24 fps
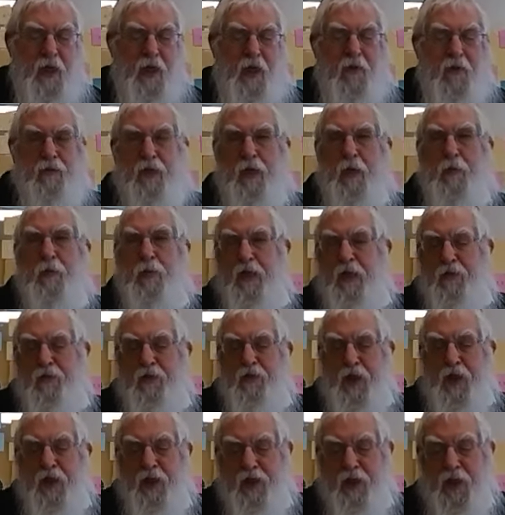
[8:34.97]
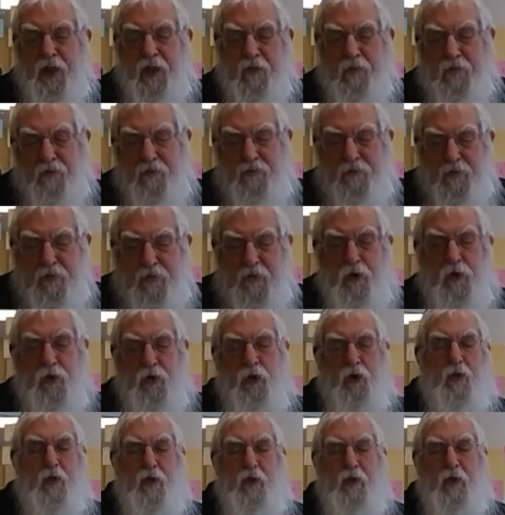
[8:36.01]
If they believe in Hashem,
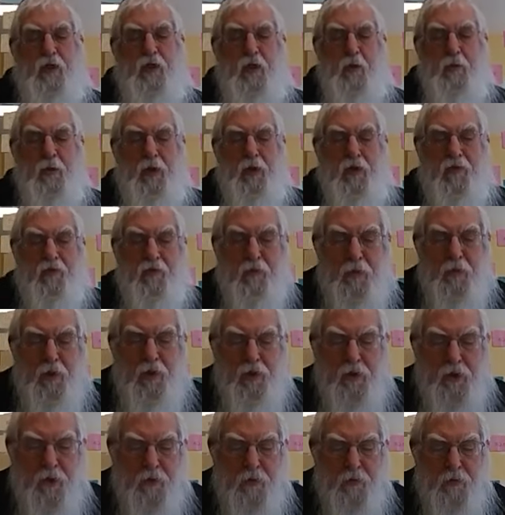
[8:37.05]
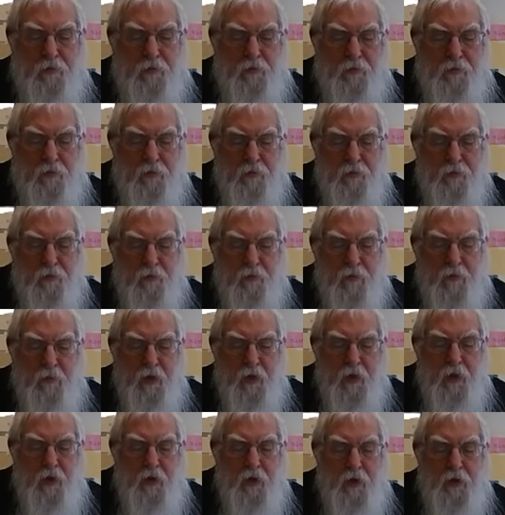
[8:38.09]
certainly they believe in Moshe.
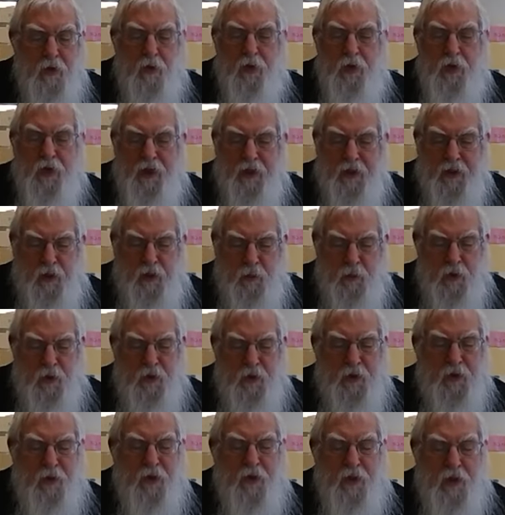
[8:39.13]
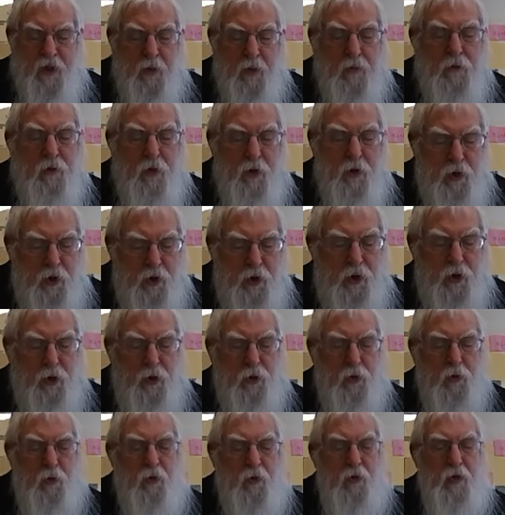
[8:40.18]
So the answer is this comes to
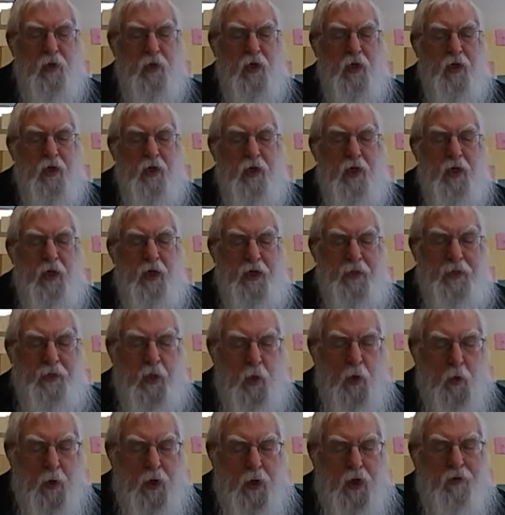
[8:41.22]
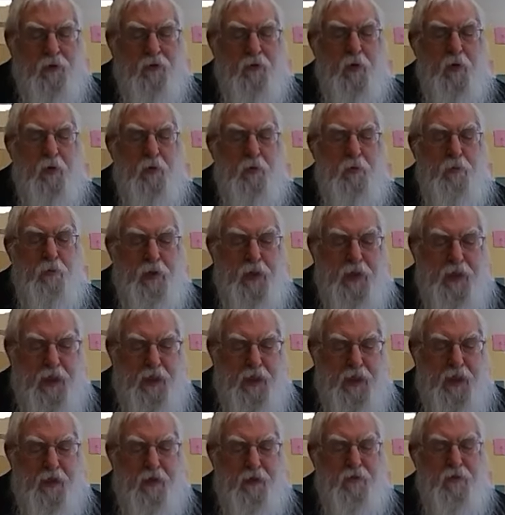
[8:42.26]
teach you that whoever
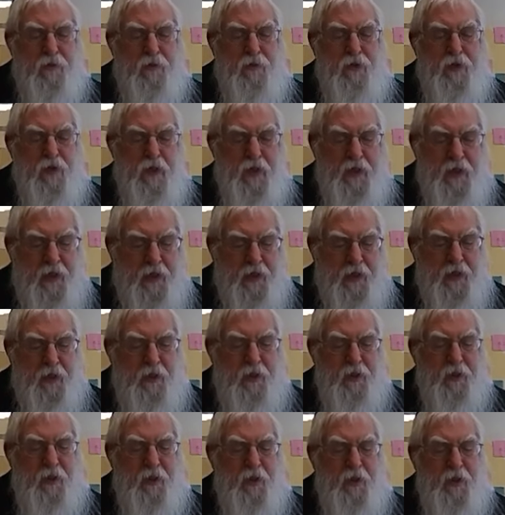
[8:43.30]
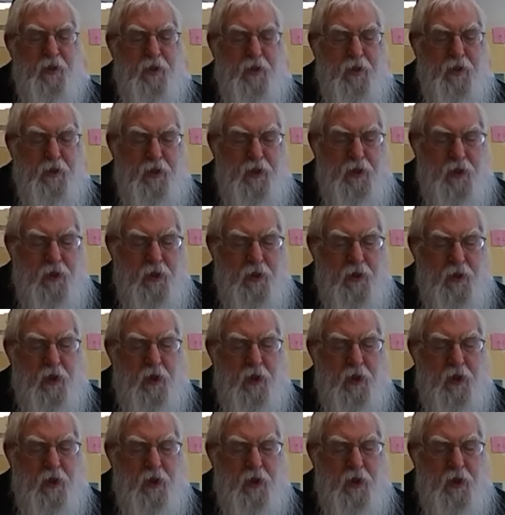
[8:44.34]
believes in the